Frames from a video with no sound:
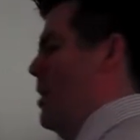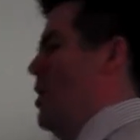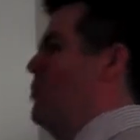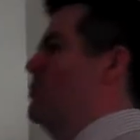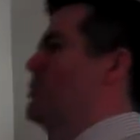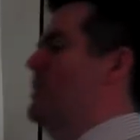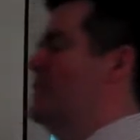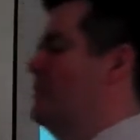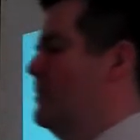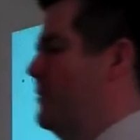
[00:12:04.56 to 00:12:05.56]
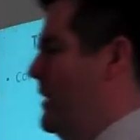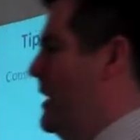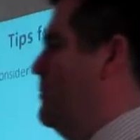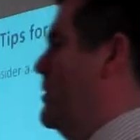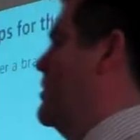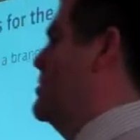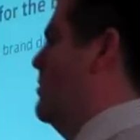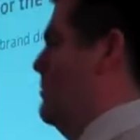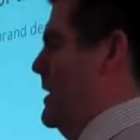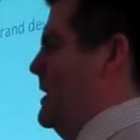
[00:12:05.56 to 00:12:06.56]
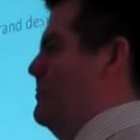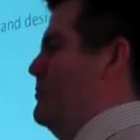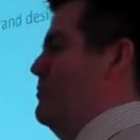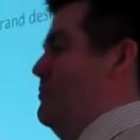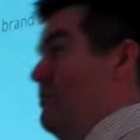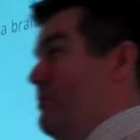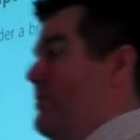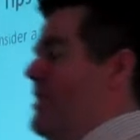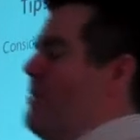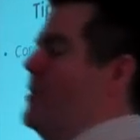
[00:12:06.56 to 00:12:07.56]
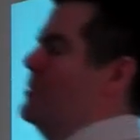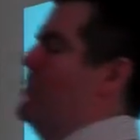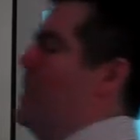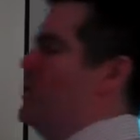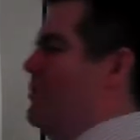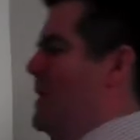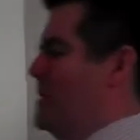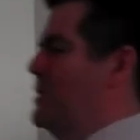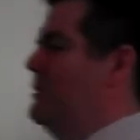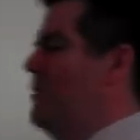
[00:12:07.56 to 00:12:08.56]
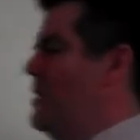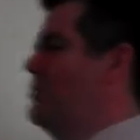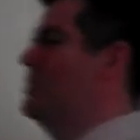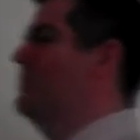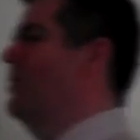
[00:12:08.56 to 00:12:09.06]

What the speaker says: my own Twitter feed, because I'm making very much personal messages for people to